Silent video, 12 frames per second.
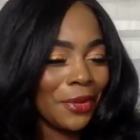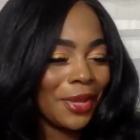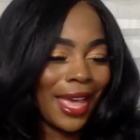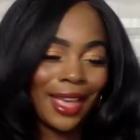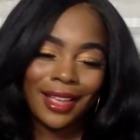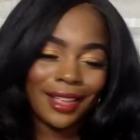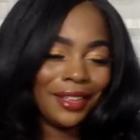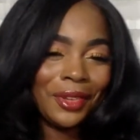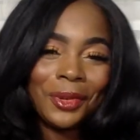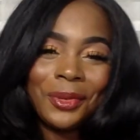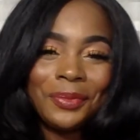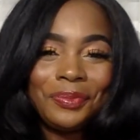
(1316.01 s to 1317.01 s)
okay?
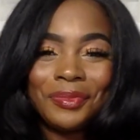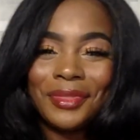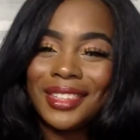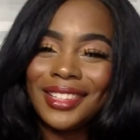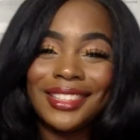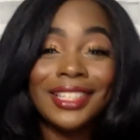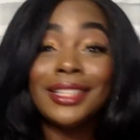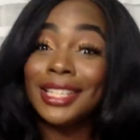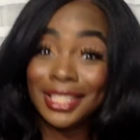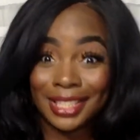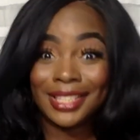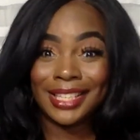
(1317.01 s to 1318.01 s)

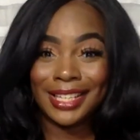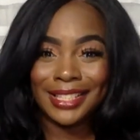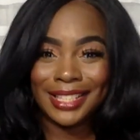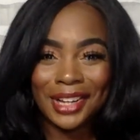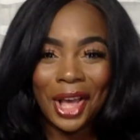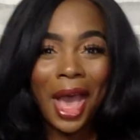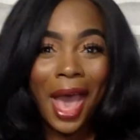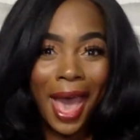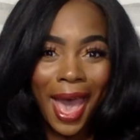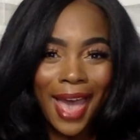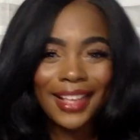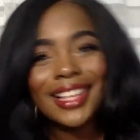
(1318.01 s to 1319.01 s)
Delicious season.
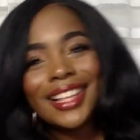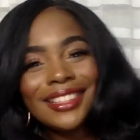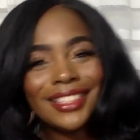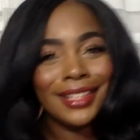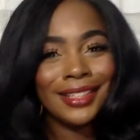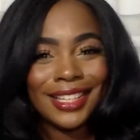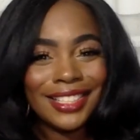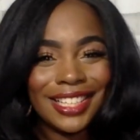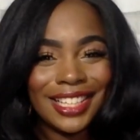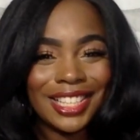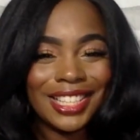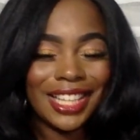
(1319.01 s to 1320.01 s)
Ah!
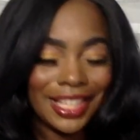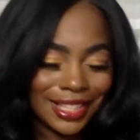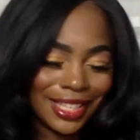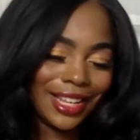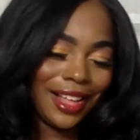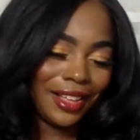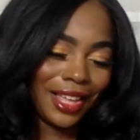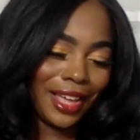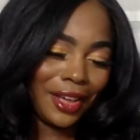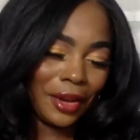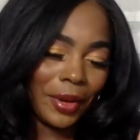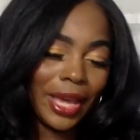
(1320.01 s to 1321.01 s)
Delicious season.
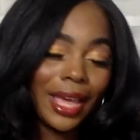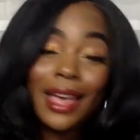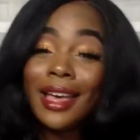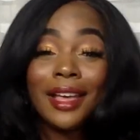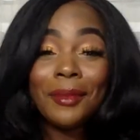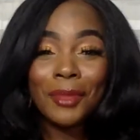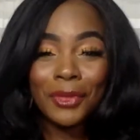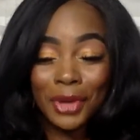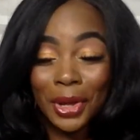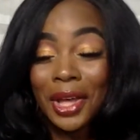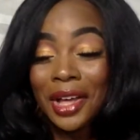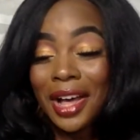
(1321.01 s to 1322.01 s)
Okay, all right.
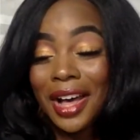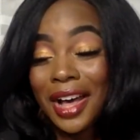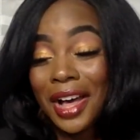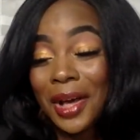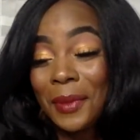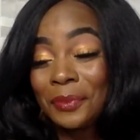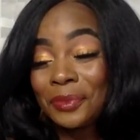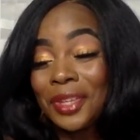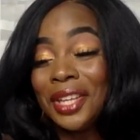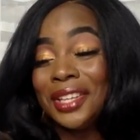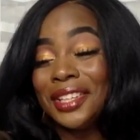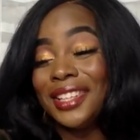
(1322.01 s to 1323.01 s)
Moving on. Um,
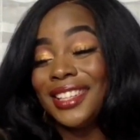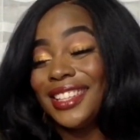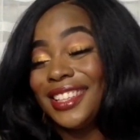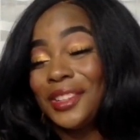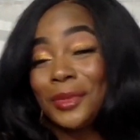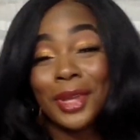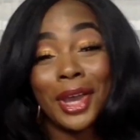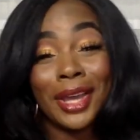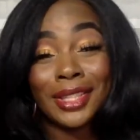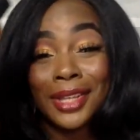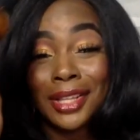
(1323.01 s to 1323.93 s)
we already